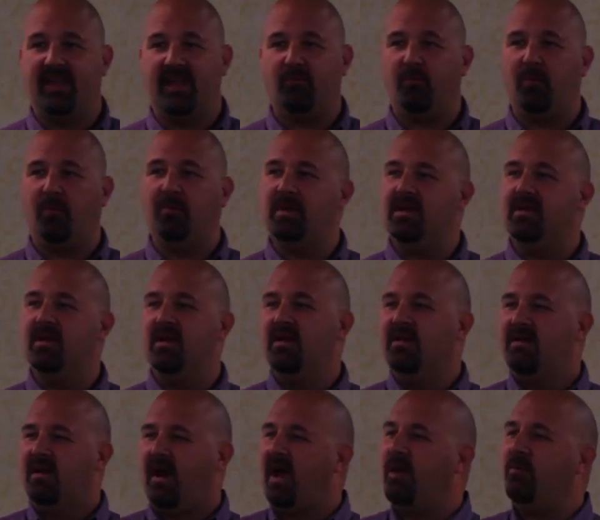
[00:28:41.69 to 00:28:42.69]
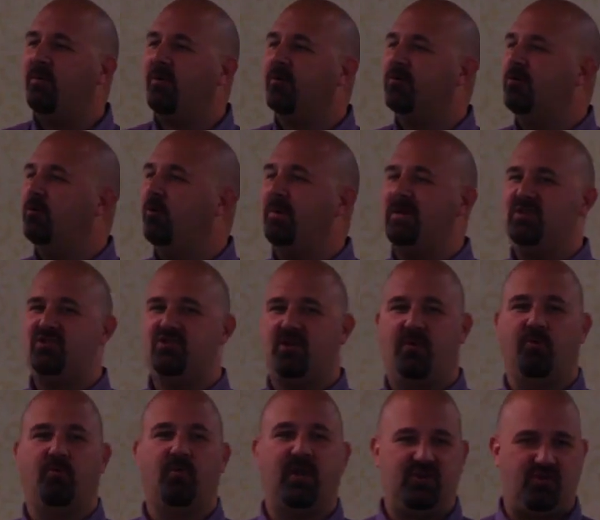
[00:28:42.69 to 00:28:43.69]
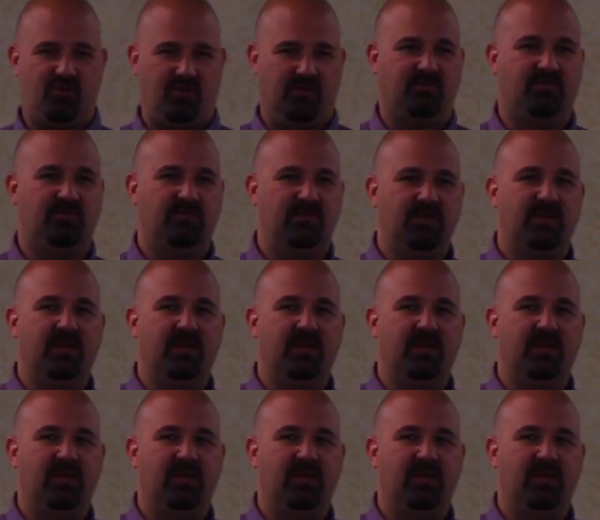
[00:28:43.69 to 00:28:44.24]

that will be, I would argue, will be generational.